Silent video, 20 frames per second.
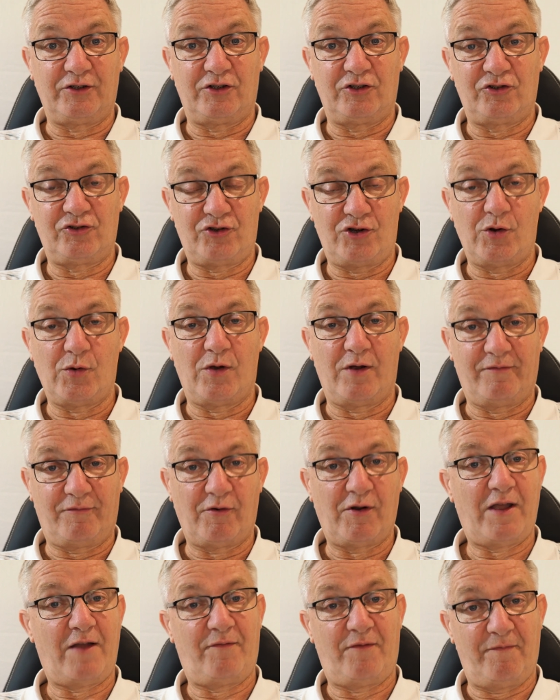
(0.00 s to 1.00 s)
to Stuart
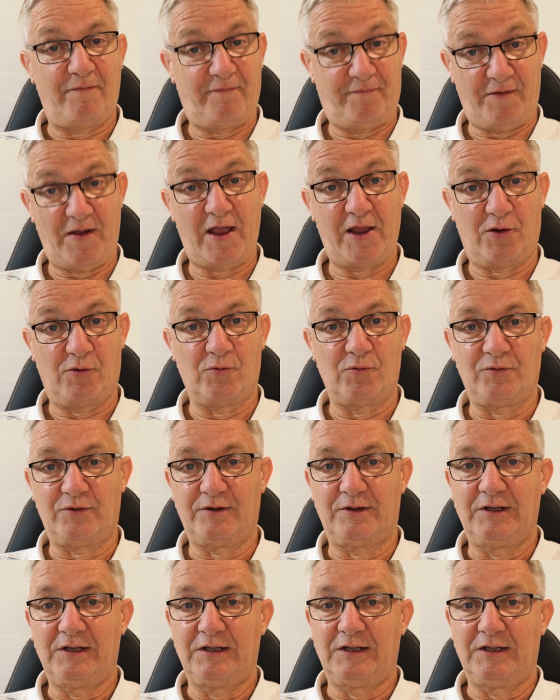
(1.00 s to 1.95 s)
for having failed